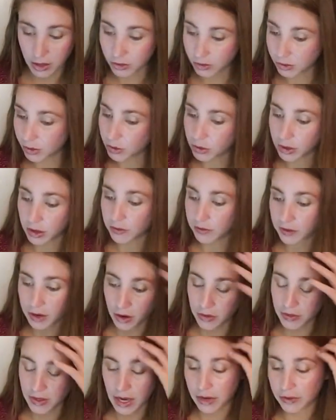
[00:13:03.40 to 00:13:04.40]
I'll do a whole nother
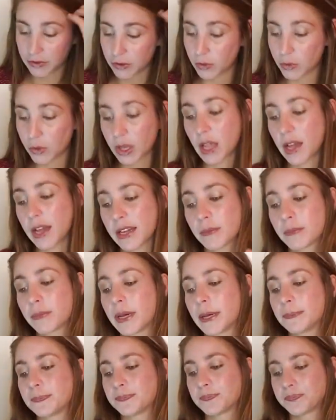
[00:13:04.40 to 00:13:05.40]
video on that if you would like.
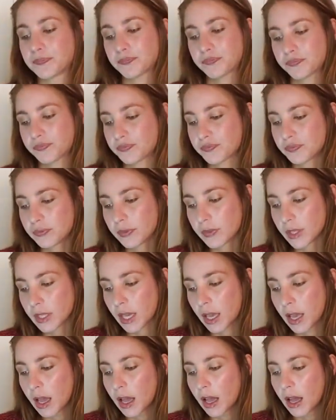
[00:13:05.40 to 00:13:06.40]
But
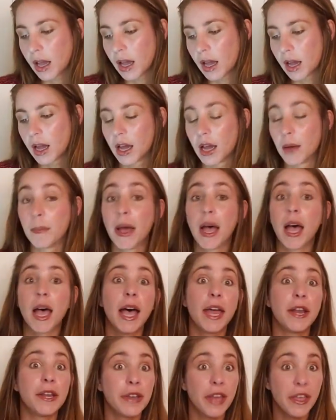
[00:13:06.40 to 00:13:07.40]

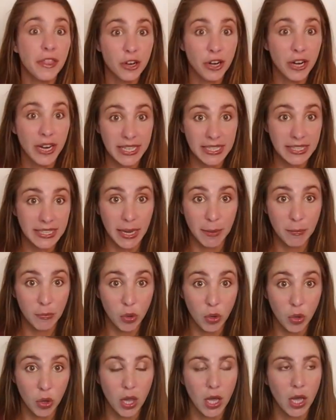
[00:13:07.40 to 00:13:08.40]
another
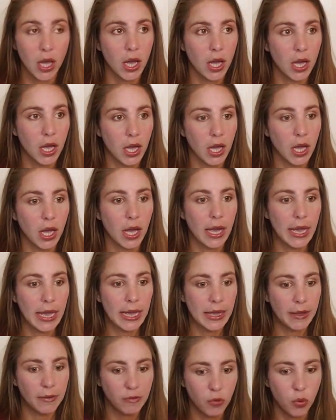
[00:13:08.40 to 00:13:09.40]
example
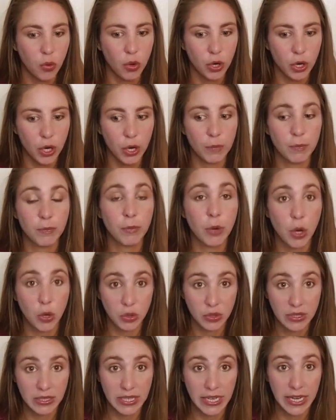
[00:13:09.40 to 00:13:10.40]
for
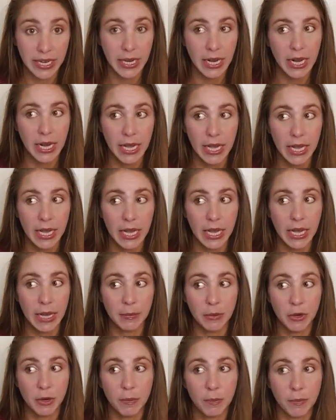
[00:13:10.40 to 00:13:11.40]
posting,
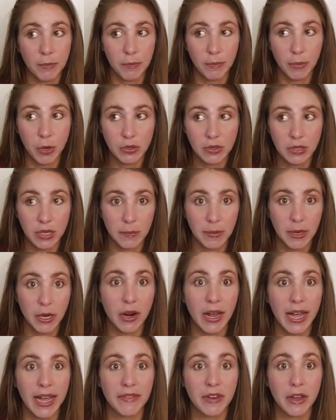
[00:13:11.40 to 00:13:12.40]
I'm going to post it up
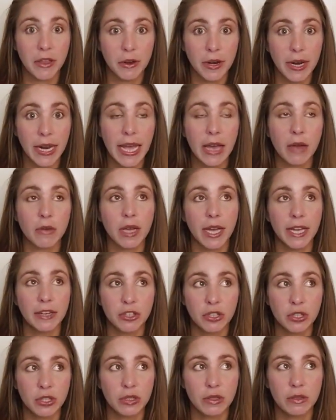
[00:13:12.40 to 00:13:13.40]
here. I have another account. I
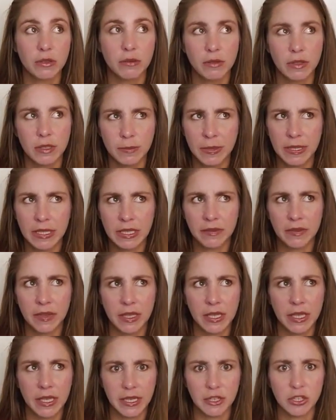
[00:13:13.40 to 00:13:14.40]
just
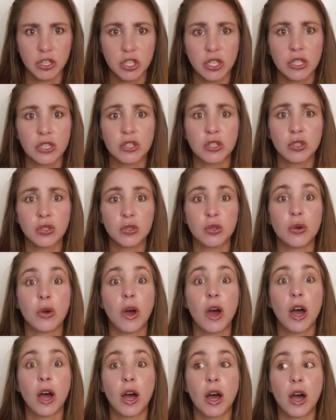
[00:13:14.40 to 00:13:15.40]
specifically niched
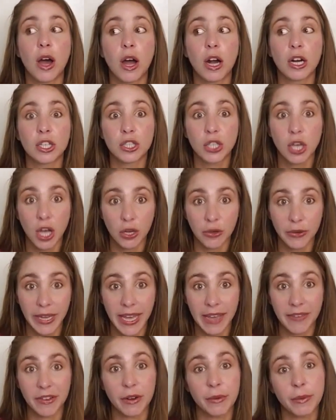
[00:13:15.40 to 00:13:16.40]
to our dog we
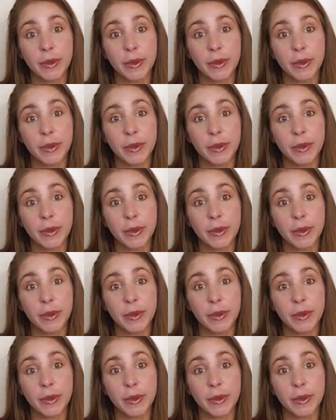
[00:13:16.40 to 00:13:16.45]
have.